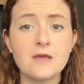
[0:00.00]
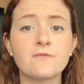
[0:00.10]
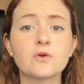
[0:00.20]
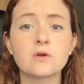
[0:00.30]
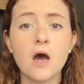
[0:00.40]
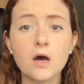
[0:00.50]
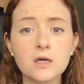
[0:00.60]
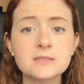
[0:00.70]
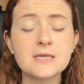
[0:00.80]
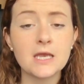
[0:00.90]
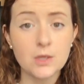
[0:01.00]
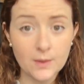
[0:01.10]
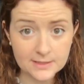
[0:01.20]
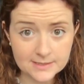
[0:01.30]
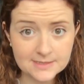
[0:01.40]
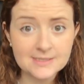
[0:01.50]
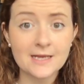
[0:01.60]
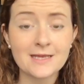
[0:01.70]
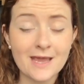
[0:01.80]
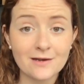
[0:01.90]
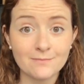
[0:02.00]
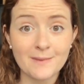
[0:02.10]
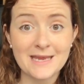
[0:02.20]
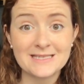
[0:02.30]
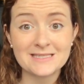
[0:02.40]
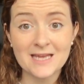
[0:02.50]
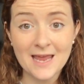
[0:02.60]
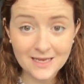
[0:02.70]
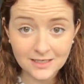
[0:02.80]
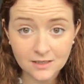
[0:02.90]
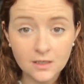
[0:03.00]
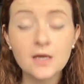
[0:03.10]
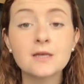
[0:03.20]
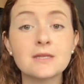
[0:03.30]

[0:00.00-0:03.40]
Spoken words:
if you're not continuing to study and maintain